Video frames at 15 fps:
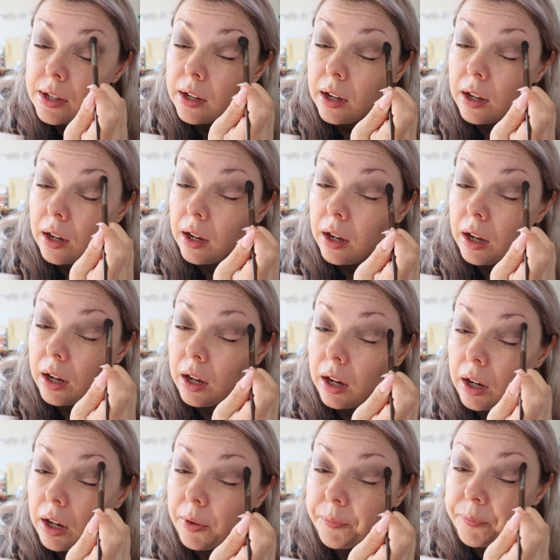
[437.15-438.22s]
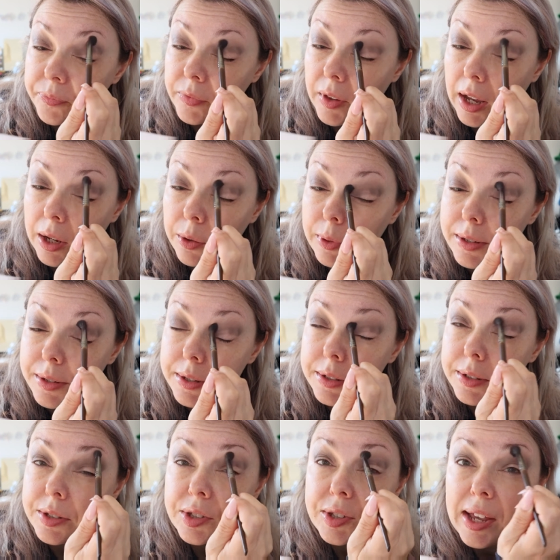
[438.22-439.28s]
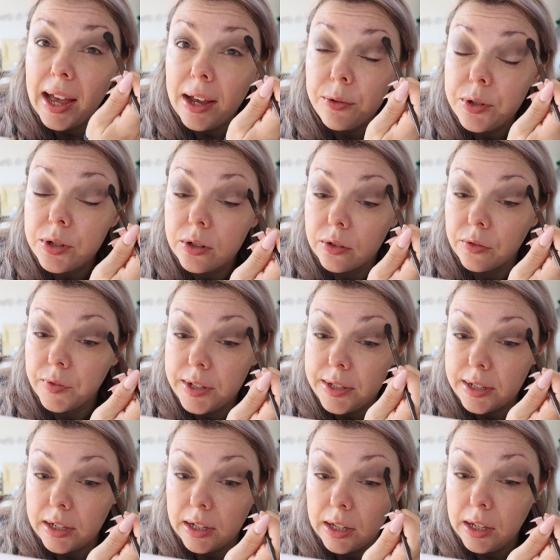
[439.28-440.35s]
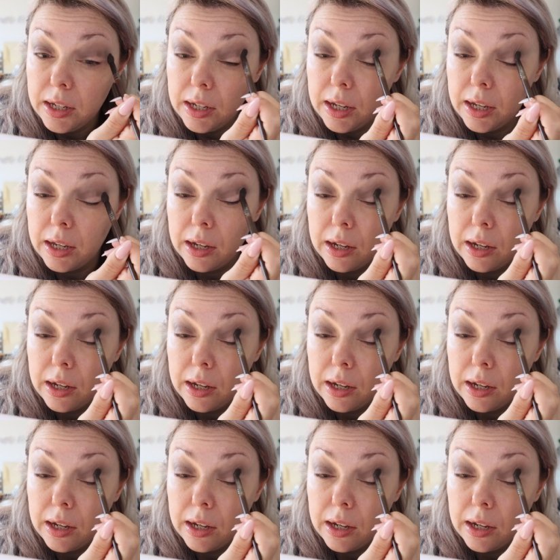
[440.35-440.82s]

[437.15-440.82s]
in the south of Italy